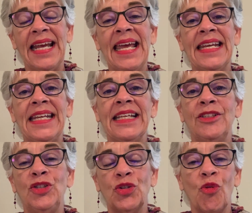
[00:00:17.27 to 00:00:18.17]
and
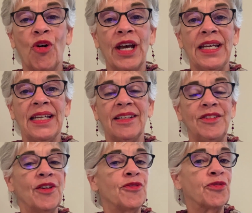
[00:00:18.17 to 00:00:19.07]
enjoy
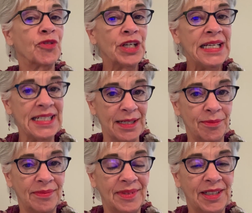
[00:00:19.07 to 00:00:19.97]
the
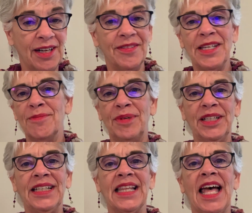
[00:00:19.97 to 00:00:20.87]
freedom of the
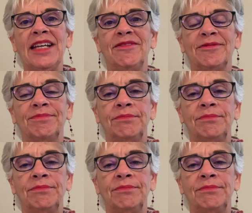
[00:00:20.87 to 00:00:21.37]
abundant life.